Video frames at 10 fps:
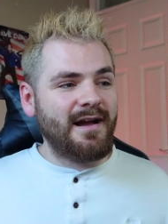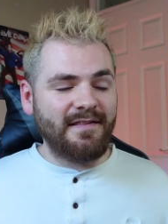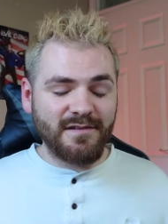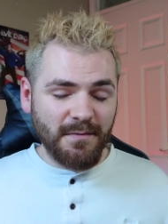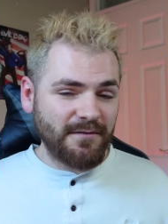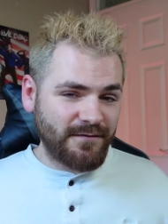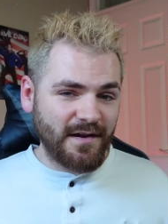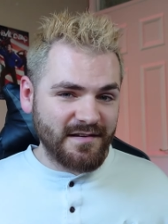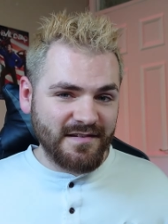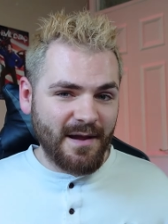And this is my
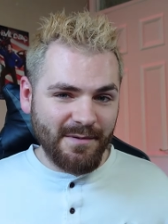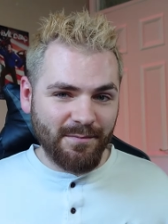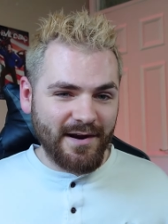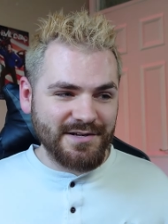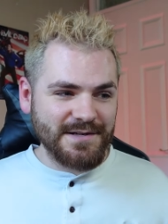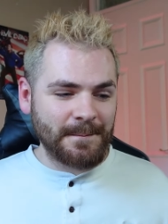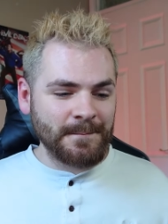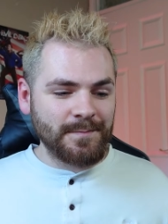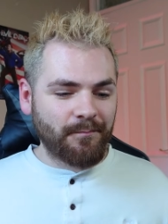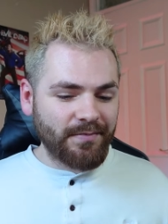first time
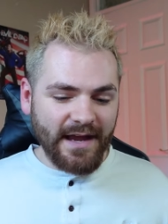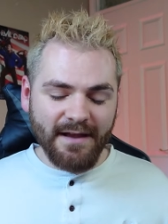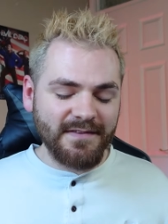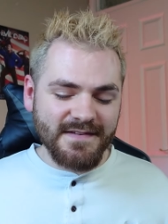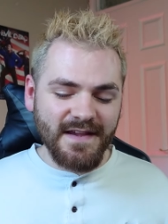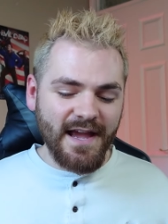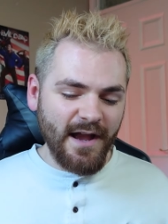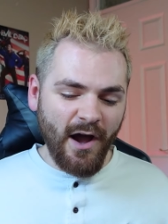impression. I have to say,